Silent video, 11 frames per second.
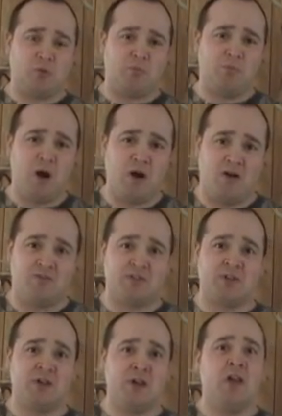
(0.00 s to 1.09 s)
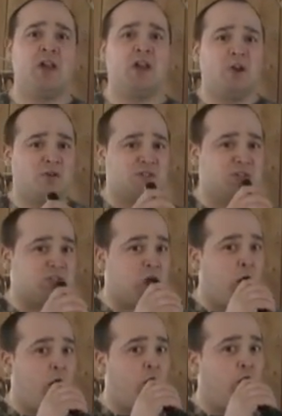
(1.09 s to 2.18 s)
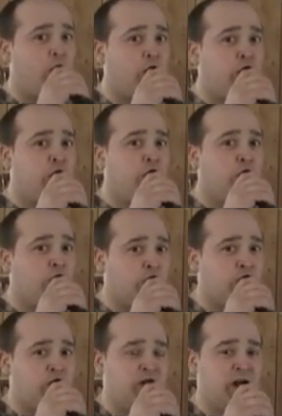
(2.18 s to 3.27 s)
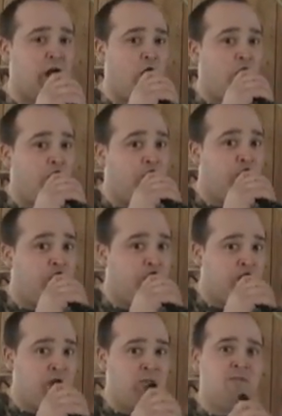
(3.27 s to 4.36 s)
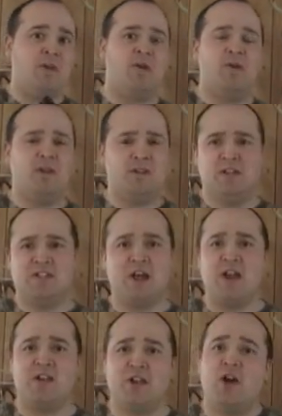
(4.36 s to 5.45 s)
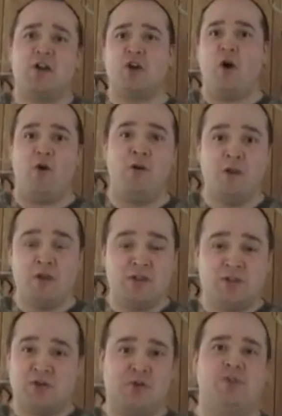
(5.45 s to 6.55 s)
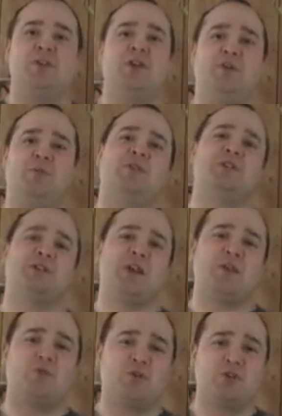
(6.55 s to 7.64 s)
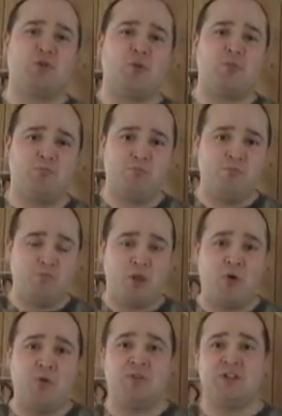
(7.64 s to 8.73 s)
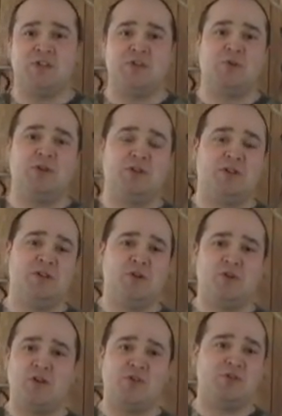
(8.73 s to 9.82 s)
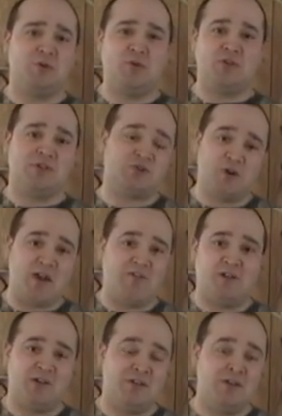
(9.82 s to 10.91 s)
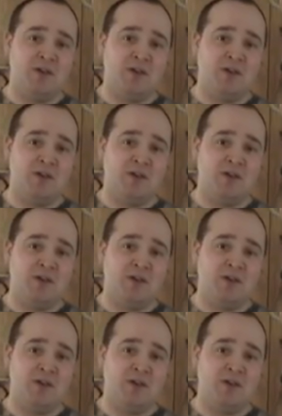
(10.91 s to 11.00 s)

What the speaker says: puffs. It's just not, it's not a duck call. So, just take real short blows into it, nothing too extravagant.